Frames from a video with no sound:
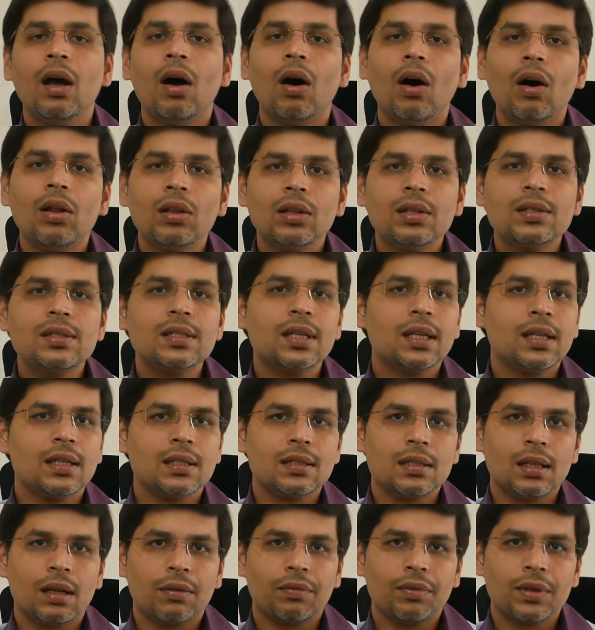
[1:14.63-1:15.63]
on the skin
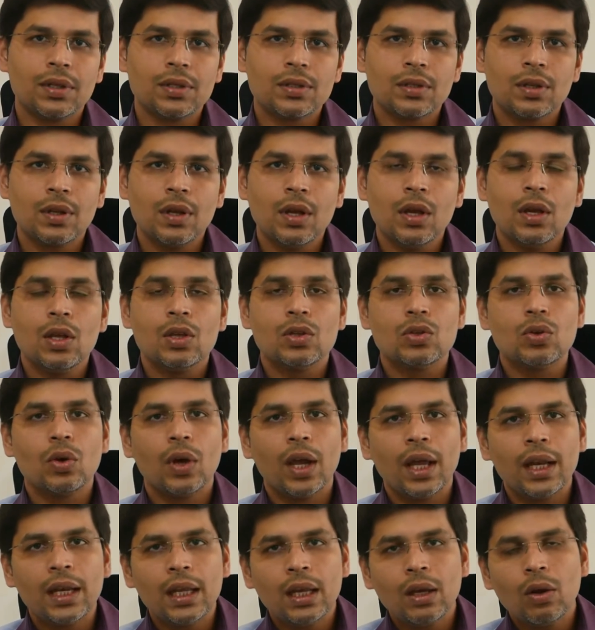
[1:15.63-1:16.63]
surface. So
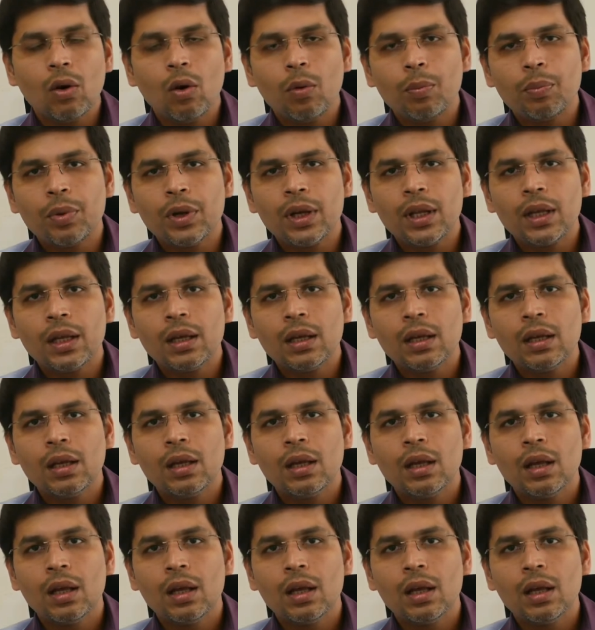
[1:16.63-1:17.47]
any opening